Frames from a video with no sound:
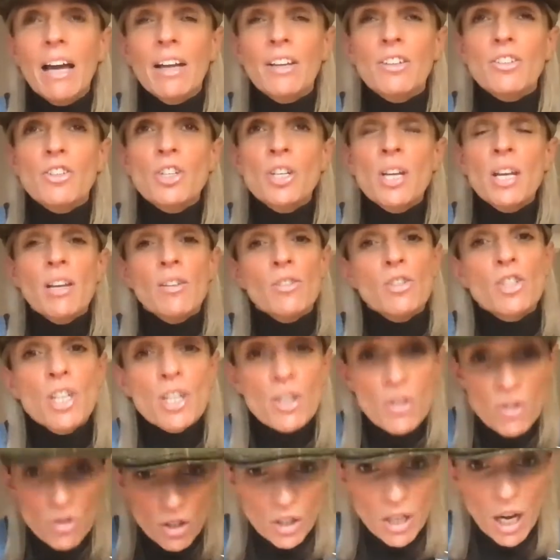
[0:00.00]
She
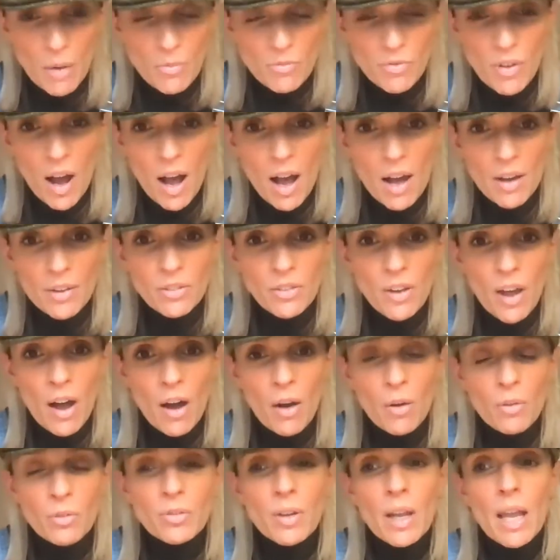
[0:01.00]
stood up for
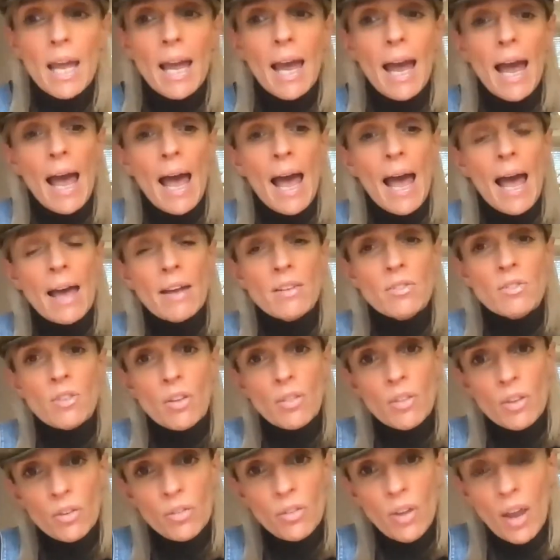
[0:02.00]
herself. And
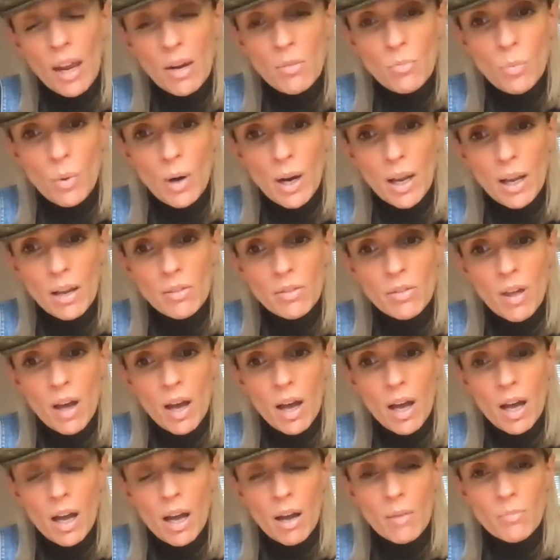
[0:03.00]
the same with
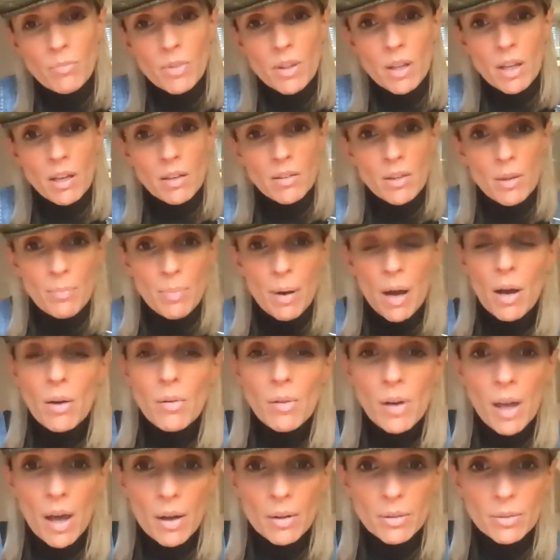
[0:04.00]
the
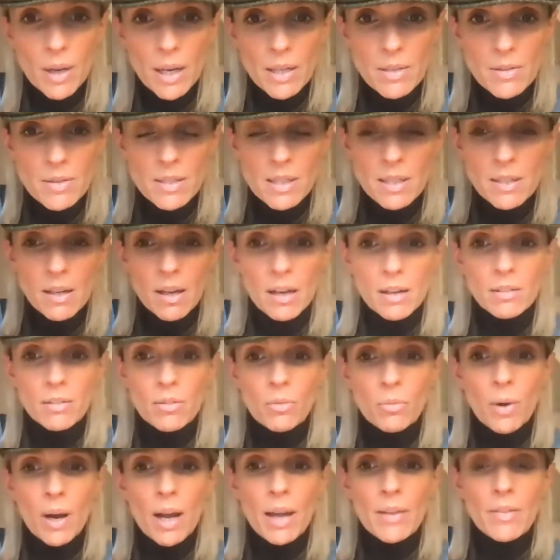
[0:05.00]
polo incident,
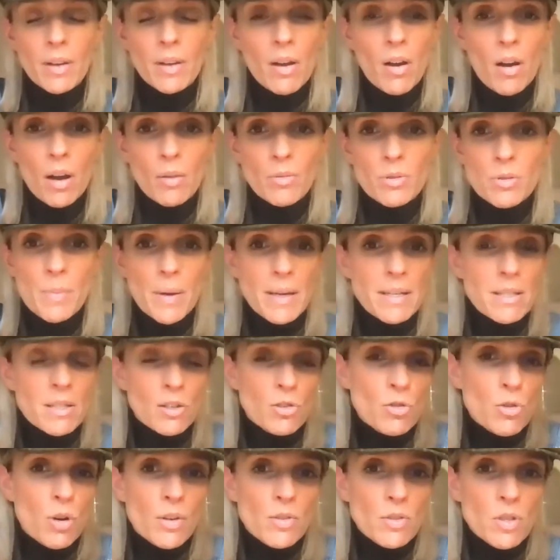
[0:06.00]
where the guy was basically
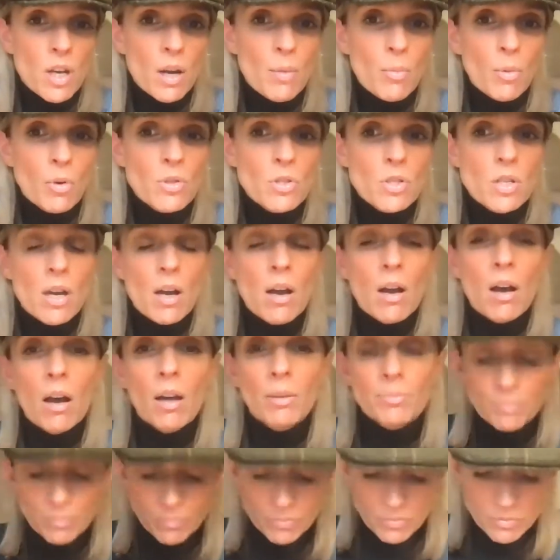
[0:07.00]
trying to come on to
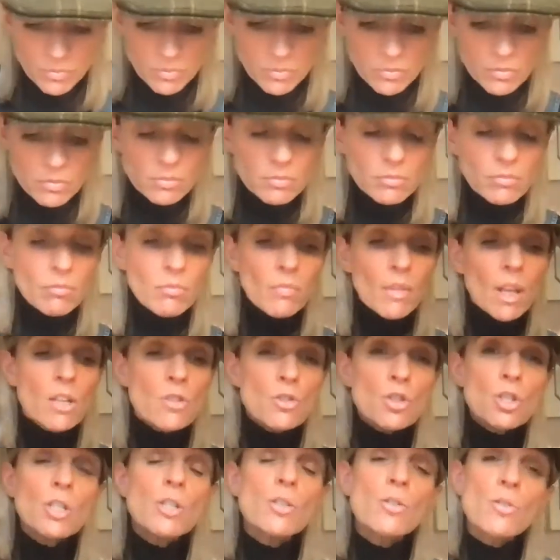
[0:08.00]
her. And
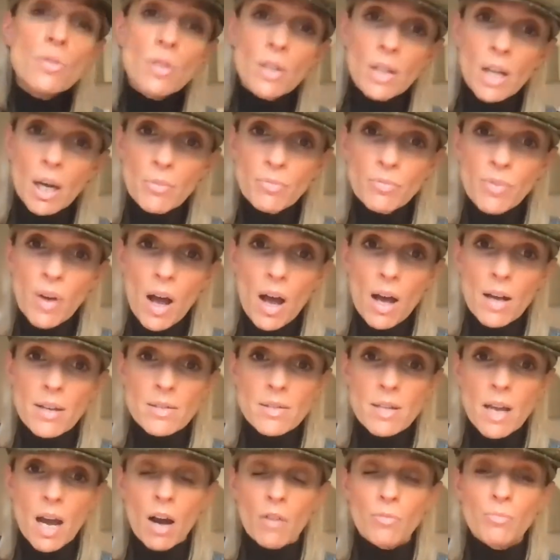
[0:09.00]
she stood up for
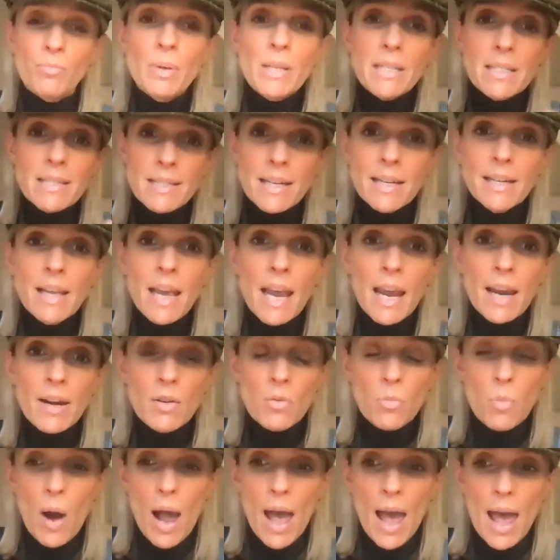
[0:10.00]
herself, but did it in a
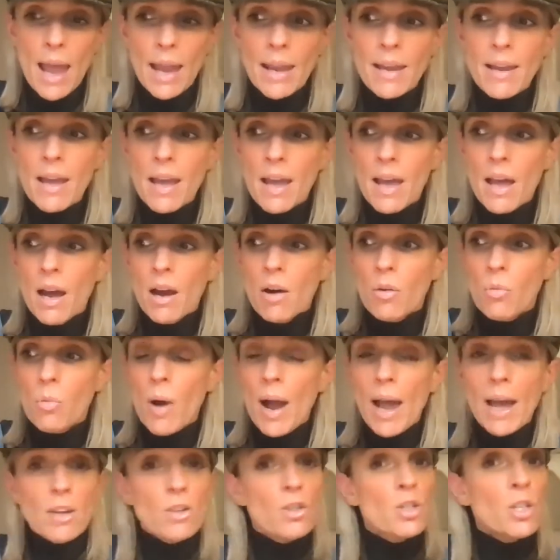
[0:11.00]
way
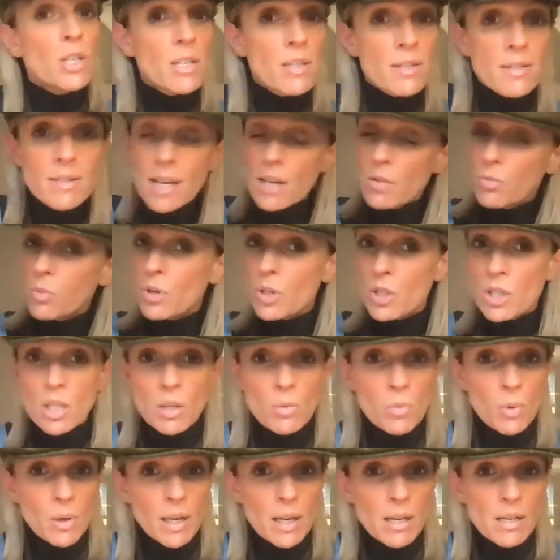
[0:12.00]
where she said what she
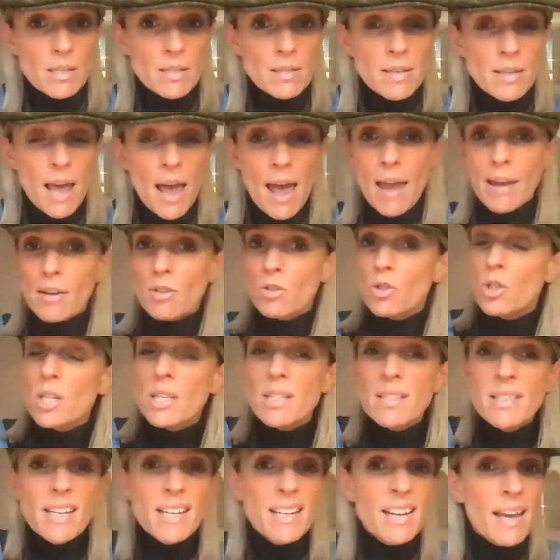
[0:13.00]
wanted to say. She
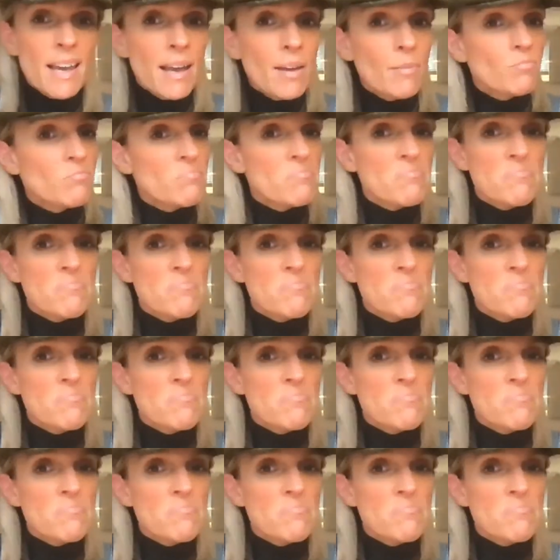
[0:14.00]
did it,